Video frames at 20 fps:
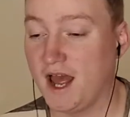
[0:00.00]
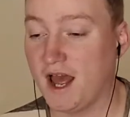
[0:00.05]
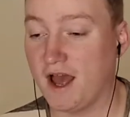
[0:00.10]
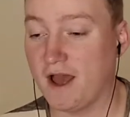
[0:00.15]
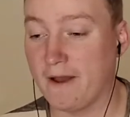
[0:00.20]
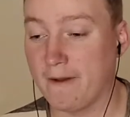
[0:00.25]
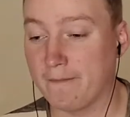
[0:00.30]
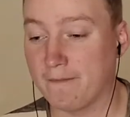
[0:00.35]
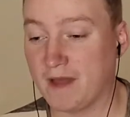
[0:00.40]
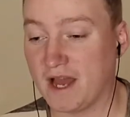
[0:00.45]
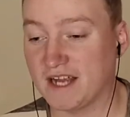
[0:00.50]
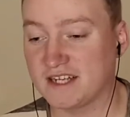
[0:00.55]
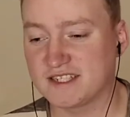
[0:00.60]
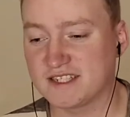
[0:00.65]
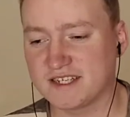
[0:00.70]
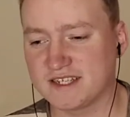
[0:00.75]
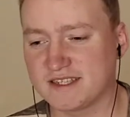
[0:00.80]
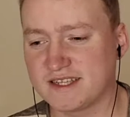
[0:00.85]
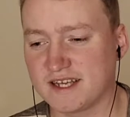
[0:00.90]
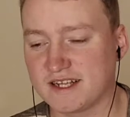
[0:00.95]
I
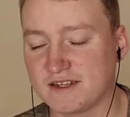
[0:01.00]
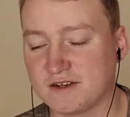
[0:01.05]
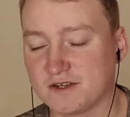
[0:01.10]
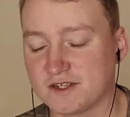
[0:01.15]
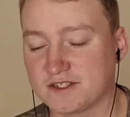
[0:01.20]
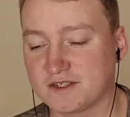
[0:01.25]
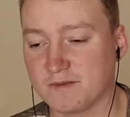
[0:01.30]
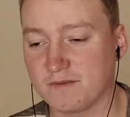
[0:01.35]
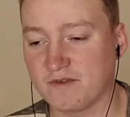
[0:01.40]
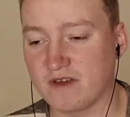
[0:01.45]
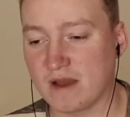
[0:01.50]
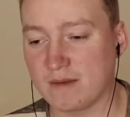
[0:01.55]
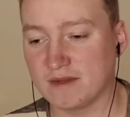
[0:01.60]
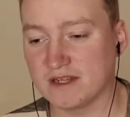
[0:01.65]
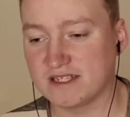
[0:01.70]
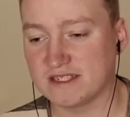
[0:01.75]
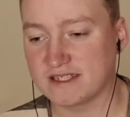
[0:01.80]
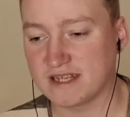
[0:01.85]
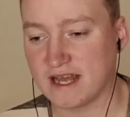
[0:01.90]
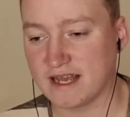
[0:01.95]
actually think there are some
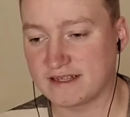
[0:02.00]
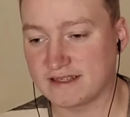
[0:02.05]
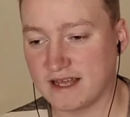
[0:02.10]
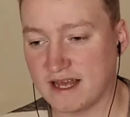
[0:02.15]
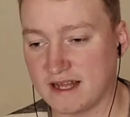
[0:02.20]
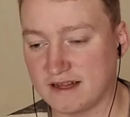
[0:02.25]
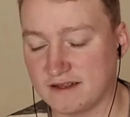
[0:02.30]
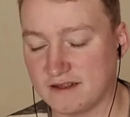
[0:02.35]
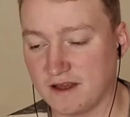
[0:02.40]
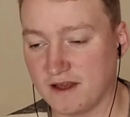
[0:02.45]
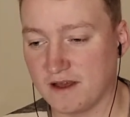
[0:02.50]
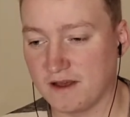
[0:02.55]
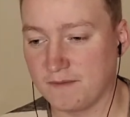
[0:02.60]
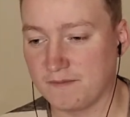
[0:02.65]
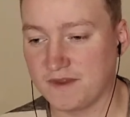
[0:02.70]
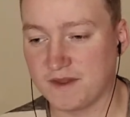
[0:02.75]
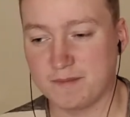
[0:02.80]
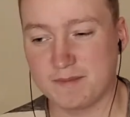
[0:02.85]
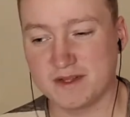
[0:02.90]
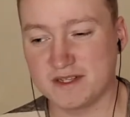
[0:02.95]
families like that,
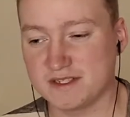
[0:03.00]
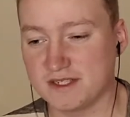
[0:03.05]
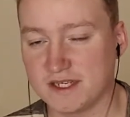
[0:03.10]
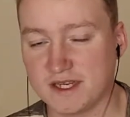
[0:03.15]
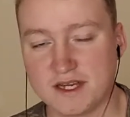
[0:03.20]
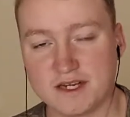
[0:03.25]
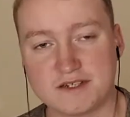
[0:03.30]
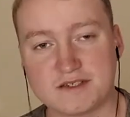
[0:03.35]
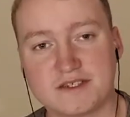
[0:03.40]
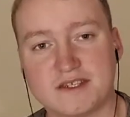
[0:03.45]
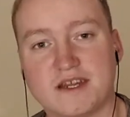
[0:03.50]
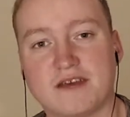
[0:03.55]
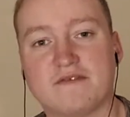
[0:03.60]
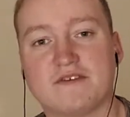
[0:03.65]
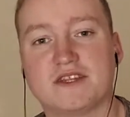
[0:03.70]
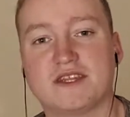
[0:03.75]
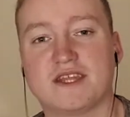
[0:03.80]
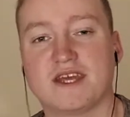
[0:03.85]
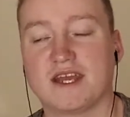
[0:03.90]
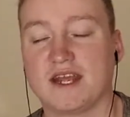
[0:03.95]
they're billionaires and
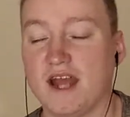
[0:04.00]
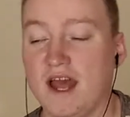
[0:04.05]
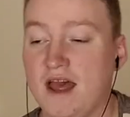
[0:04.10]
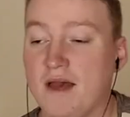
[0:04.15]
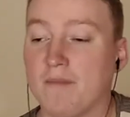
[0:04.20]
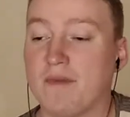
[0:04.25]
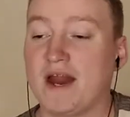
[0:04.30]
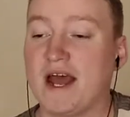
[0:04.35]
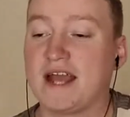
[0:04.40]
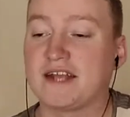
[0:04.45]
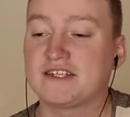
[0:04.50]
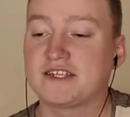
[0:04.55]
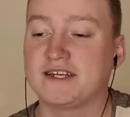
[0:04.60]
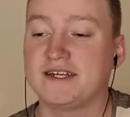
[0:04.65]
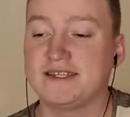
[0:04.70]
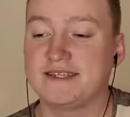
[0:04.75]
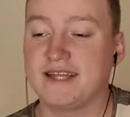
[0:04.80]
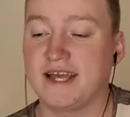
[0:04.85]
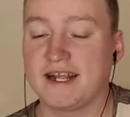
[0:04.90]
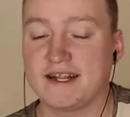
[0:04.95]
everything, but I
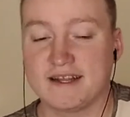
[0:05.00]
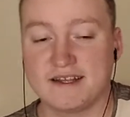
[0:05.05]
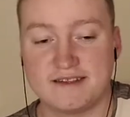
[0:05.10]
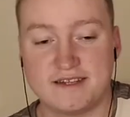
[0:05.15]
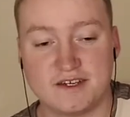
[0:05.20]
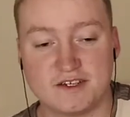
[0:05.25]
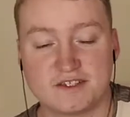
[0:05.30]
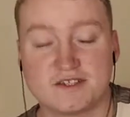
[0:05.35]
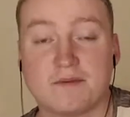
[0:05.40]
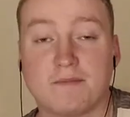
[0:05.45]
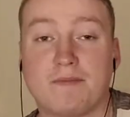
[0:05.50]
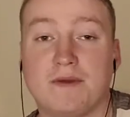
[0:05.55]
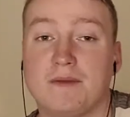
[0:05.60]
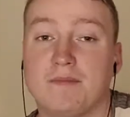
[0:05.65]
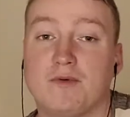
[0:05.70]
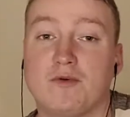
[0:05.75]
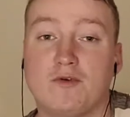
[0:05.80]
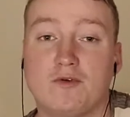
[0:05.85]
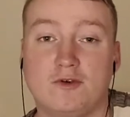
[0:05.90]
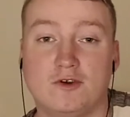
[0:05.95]
actually think that there are some
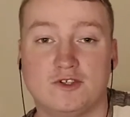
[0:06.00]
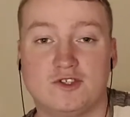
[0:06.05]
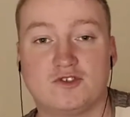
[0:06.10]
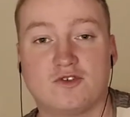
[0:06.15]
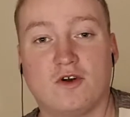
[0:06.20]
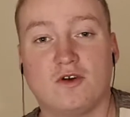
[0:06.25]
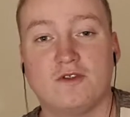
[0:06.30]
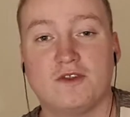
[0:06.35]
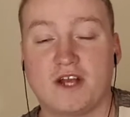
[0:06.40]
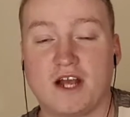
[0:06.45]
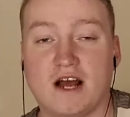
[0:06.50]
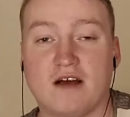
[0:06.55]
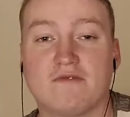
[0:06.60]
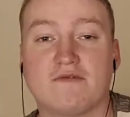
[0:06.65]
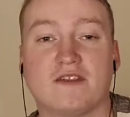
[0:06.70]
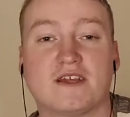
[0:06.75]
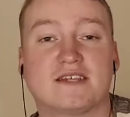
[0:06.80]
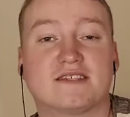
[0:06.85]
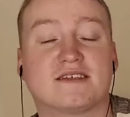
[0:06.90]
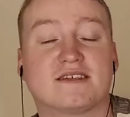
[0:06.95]
people who control the
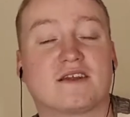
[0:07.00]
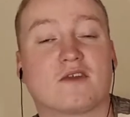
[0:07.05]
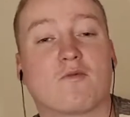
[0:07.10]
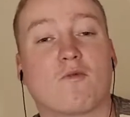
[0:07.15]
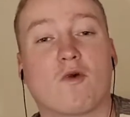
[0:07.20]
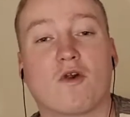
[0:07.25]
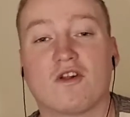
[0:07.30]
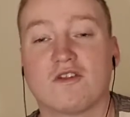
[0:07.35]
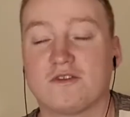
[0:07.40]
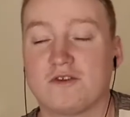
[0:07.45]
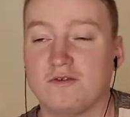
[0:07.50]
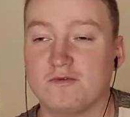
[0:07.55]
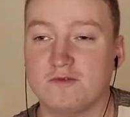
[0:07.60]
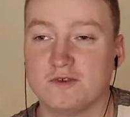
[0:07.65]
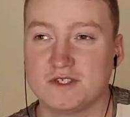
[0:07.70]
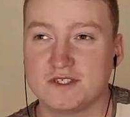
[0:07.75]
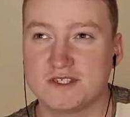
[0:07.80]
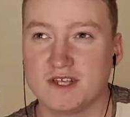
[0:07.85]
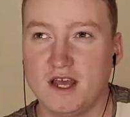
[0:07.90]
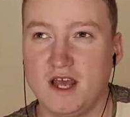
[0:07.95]
conflicts in the world and who
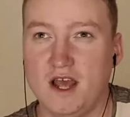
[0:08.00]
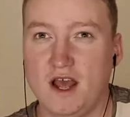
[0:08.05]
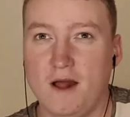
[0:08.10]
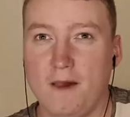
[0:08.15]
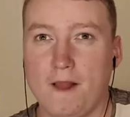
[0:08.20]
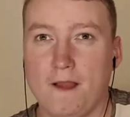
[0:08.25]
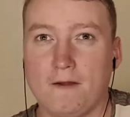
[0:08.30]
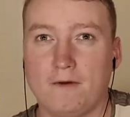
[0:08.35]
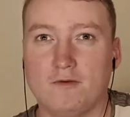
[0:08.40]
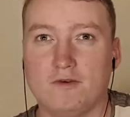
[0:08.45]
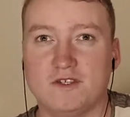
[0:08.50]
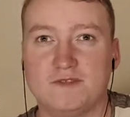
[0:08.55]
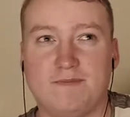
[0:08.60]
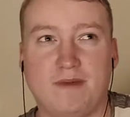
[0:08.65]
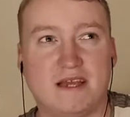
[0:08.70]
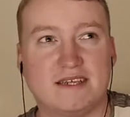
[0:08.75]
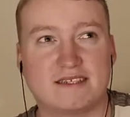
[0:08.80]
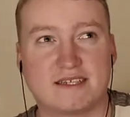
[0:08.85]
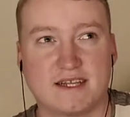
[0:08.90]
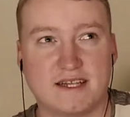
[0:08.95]
is
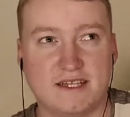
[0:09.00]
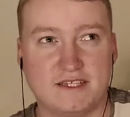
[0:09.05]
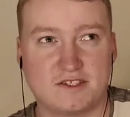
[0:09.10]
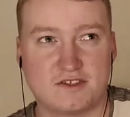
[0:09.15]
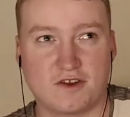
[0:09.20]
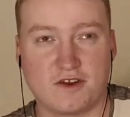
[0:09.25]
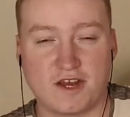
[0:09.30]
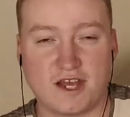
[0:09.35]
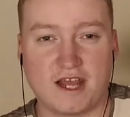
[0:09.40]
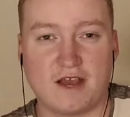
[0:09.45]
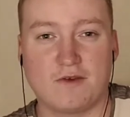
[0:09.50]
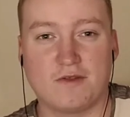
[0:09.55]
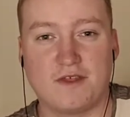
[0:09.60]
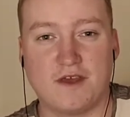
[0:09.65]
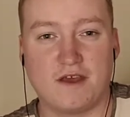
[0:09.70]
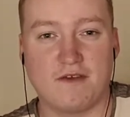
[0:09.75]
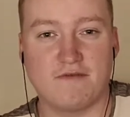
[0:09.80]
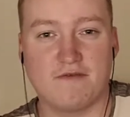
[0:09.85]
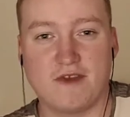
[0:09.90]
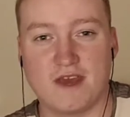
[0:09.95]
basically turning out
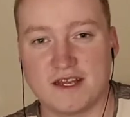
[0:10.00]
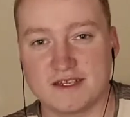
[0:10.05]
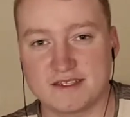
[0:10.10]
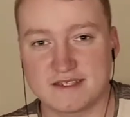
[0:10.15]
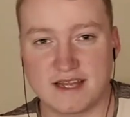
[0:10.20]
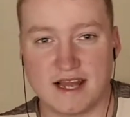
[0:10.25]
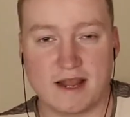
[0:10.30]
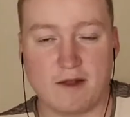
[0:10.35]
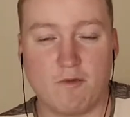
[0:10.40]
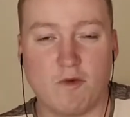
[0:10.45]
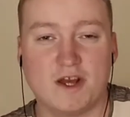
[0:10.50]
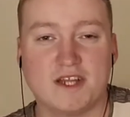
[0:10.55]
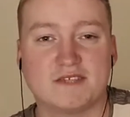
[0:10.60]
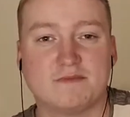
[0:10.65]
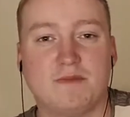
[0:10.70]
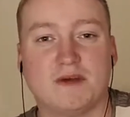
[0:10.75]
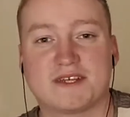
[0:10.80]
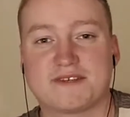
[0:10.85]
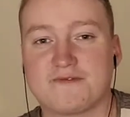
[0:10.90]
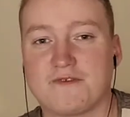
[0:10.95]
the events, like what is
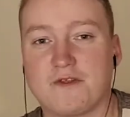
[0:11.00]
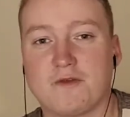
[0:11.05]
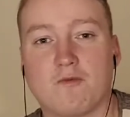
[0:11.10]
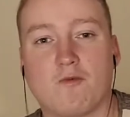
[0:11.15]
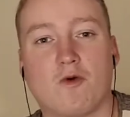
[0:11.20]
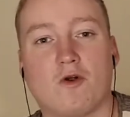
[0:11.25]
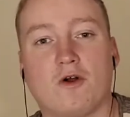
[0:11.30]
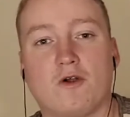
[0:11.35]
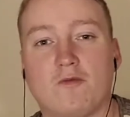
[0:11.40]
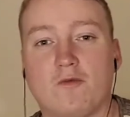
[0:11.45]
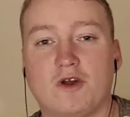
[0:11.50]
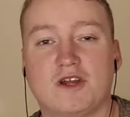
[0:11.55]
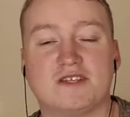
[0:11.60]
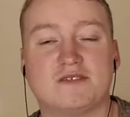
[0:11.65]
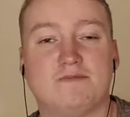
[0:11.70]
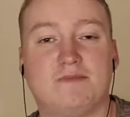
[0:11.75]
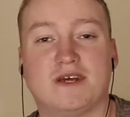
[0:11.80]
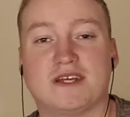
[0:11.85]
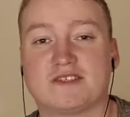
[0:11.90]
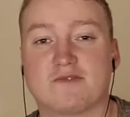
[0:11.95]
best for the world, what is
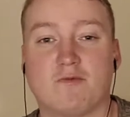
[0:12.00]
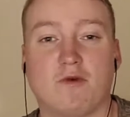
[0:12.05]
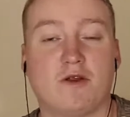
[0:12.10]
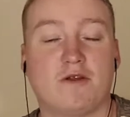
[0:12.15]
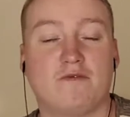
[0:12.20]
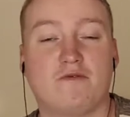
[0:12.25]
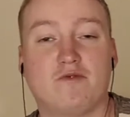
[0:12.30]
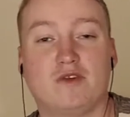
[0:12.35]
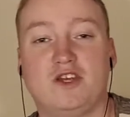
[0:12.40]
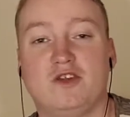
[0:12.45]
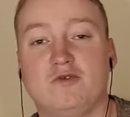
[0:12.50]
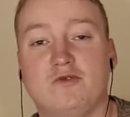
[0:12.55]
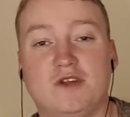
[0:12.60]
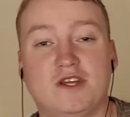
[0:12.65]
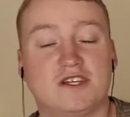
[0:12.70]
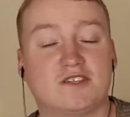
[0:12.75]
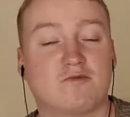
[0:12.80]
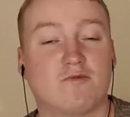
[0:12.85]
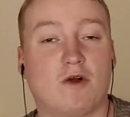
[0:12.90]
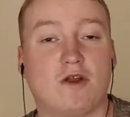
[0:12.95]
best, what if we do
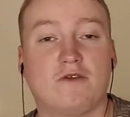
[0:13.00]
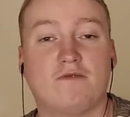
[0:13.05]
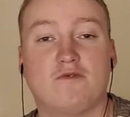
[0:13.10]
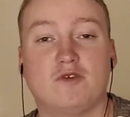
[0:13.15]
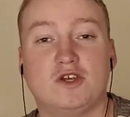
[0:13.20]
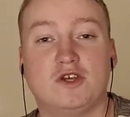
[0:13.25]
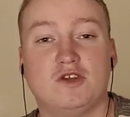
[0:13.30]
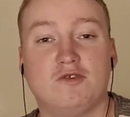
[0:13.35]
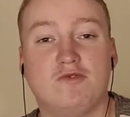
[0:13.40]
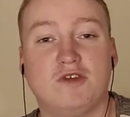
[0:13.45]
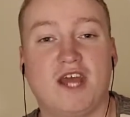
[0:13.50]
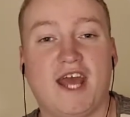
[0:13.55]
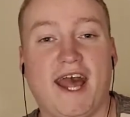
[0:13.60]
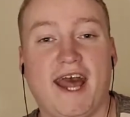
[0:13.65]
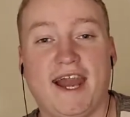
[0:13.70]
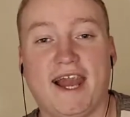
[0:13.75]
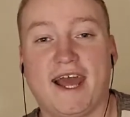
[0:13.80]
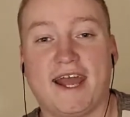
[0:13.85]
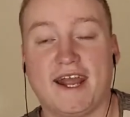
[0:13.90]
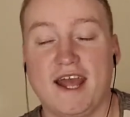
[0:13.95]
this, what if we do
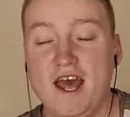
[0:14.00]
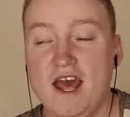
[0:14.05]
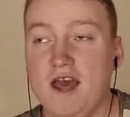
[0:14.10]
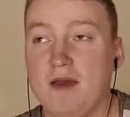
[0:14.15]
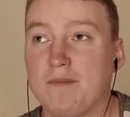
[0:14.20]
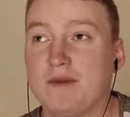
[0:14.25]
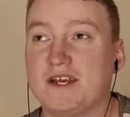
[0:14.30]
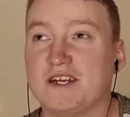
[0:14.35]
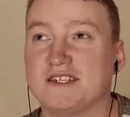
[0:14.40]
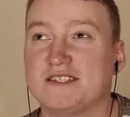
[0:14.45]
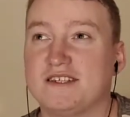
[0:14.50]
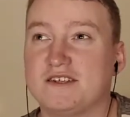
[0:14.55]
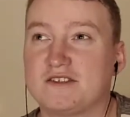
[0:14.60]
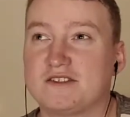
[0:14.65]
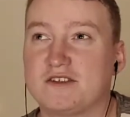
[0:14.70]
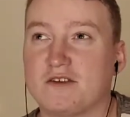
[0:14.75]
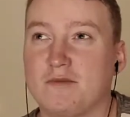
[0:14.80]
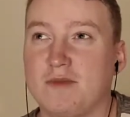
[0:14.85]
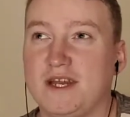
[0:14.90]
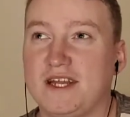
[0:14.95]
that, like, because there's
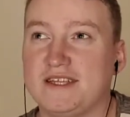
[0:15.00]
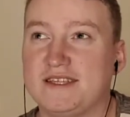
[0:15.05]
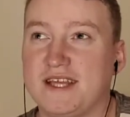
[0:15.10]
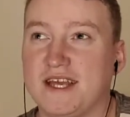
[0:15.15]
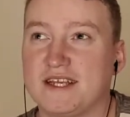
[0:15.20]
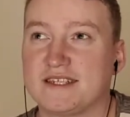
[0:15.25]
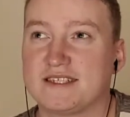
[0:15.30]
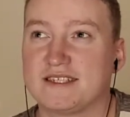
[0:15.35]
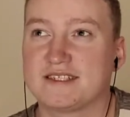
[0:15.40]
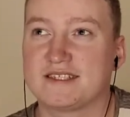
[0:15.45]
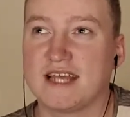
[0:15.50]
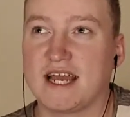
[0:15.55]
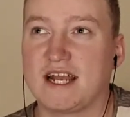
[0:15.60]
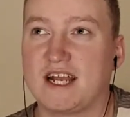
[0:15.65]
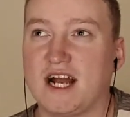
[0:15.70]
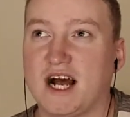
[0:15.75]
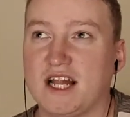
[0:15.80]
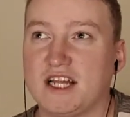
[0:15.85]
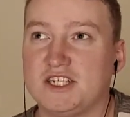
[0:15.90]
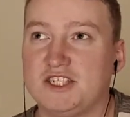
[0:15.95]
so many things in
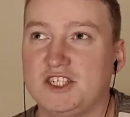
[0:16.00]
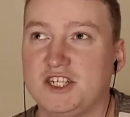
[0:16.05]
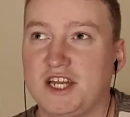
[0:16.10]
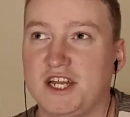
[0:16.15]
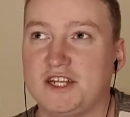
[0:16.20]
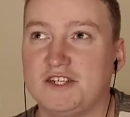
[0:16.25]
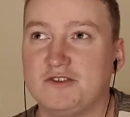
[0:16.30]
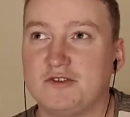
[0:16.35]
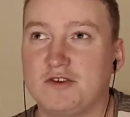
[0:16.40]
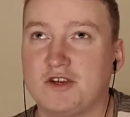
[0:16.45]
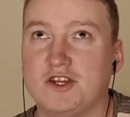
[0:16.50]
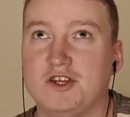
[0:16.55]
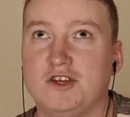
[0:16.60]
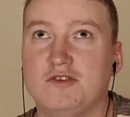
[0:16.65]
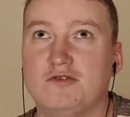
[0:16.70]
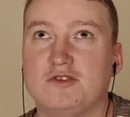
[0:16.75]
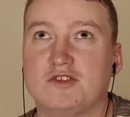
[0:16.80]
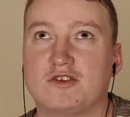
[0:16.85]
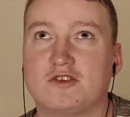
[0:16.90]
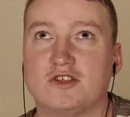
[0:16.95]
psychology that you could
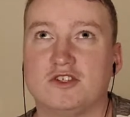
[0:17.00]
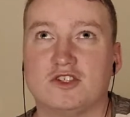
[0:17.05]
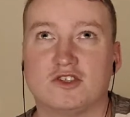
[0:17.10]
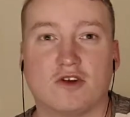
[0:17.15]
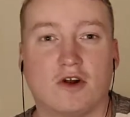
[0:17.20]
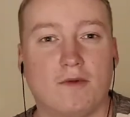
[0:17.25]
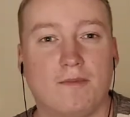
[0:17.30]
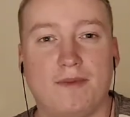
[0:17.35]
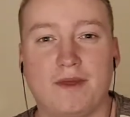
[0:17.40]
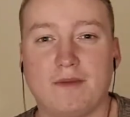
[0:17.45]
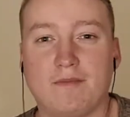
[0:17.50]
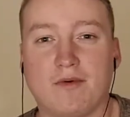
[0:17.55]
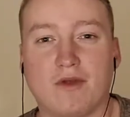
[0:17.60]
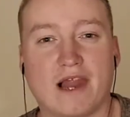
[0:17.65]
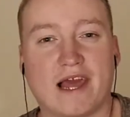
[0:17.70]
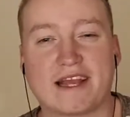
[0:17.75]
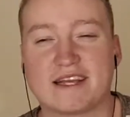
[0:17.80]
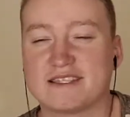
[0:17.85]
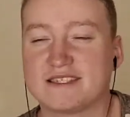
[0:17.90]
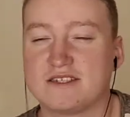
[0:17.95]
do to control people,
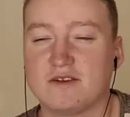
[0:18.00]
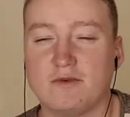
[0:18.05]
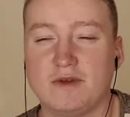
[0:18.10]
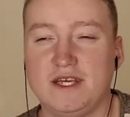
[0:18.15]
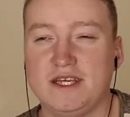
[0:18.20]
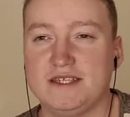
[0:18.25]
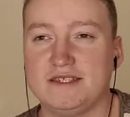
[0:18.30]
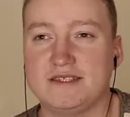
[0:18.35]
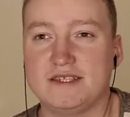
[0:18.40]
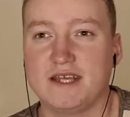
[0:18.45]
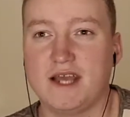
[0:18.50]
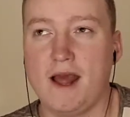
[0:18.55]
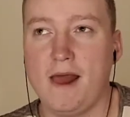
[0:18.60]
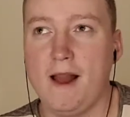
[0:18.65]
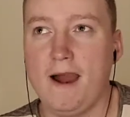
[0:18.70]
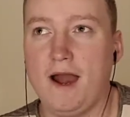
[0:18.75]
like it's so easy.